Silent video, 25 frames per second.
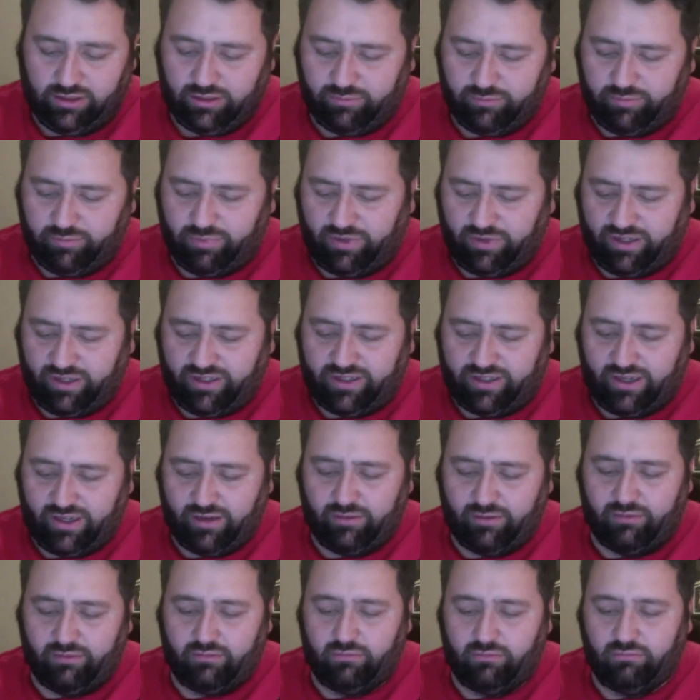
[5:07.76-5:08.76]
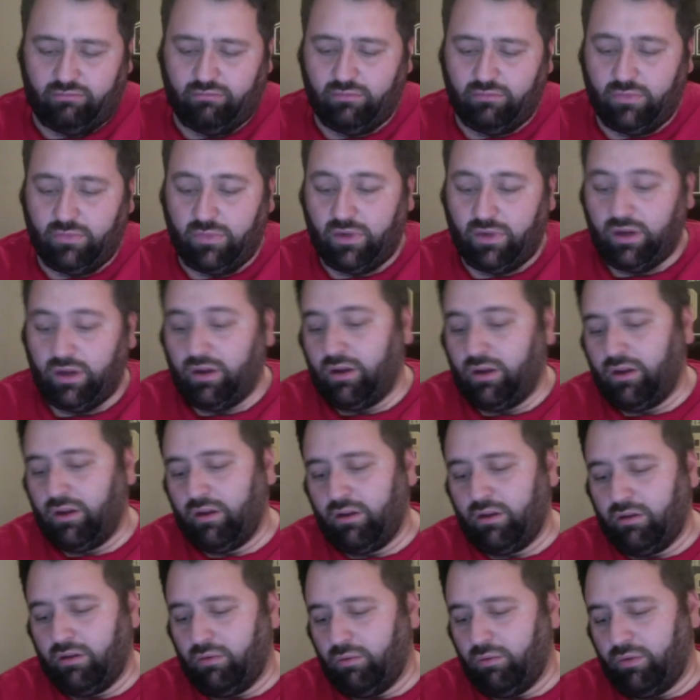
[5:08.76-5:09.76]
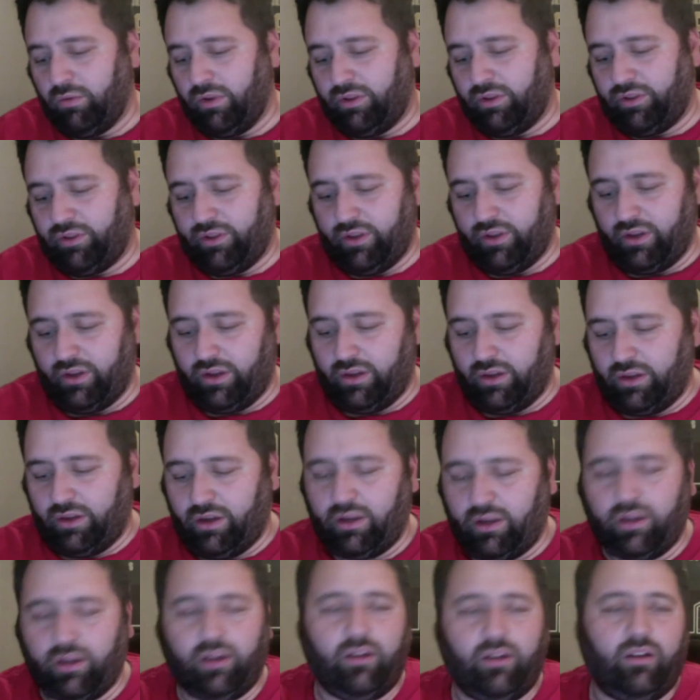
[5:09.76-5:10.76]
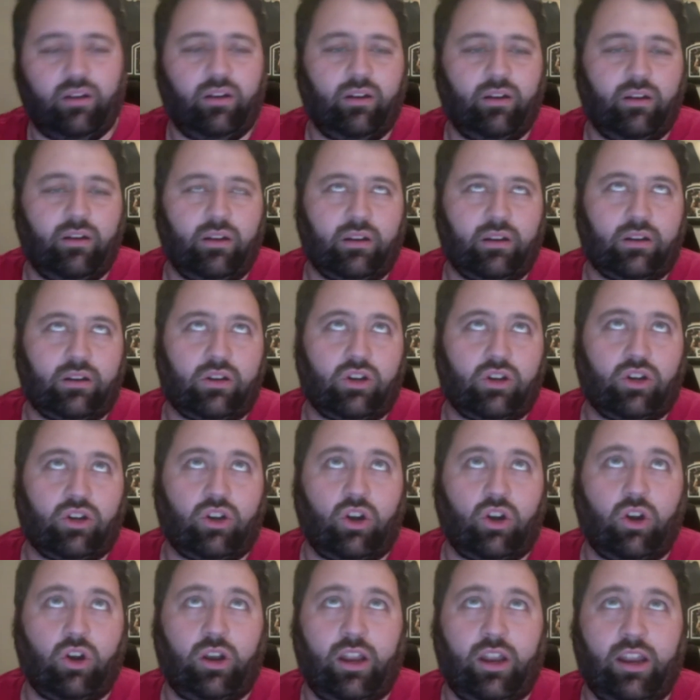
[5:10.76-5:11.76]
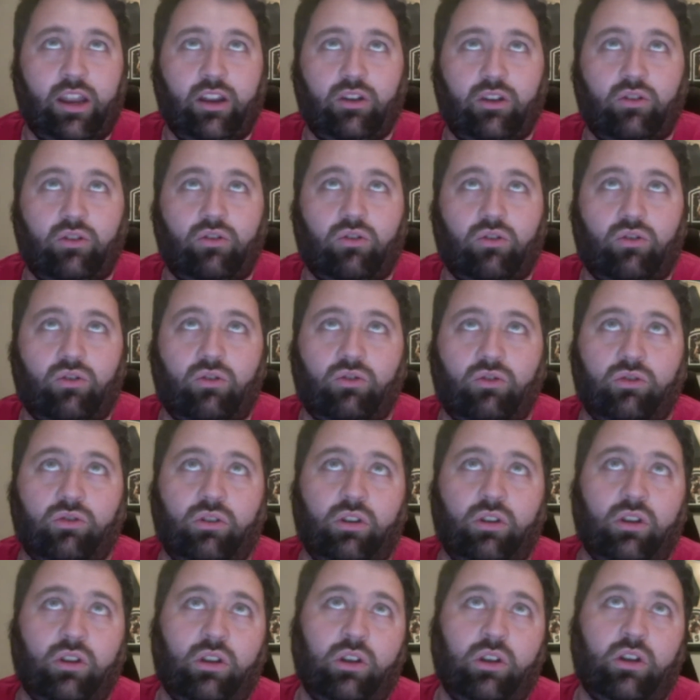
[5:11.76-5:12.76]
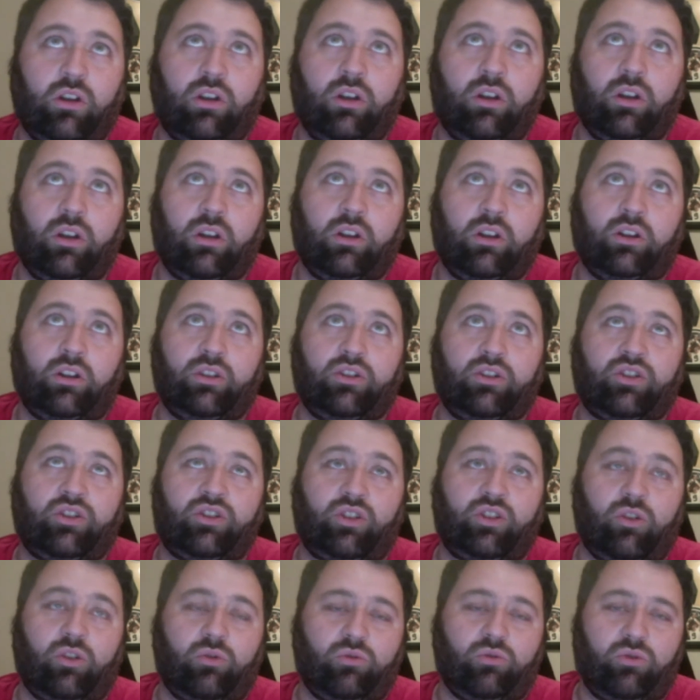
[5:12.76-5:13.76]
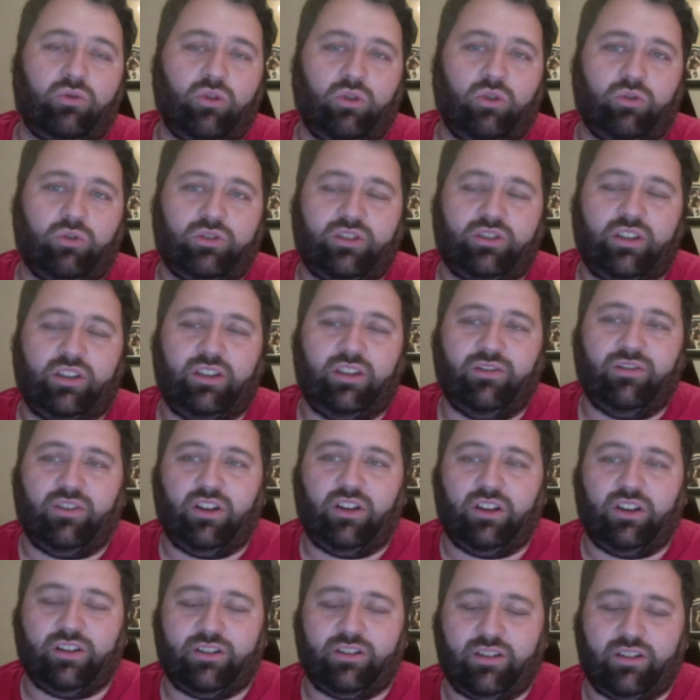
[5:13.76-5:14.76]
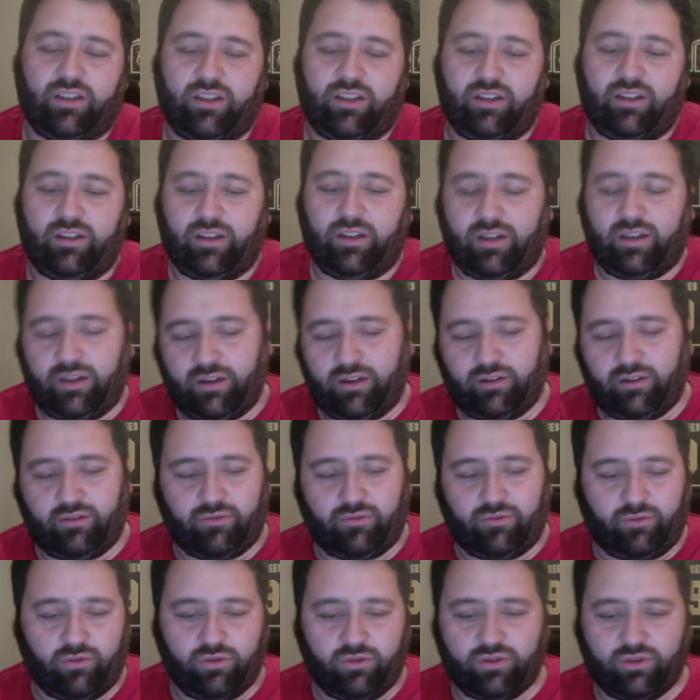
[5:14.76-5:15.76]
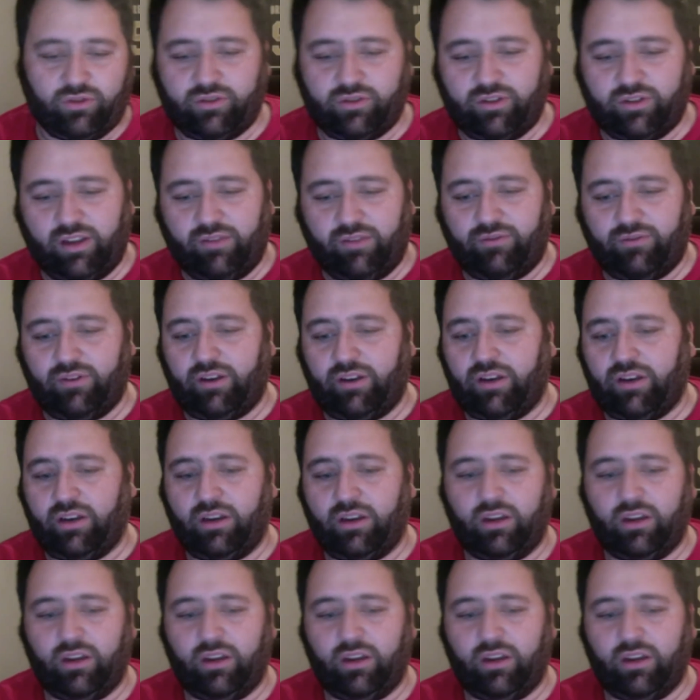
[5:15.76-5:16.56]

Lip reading: Play set with Kurt Angle, Stone Cold Steve Austin, and then, of course, Stephanie.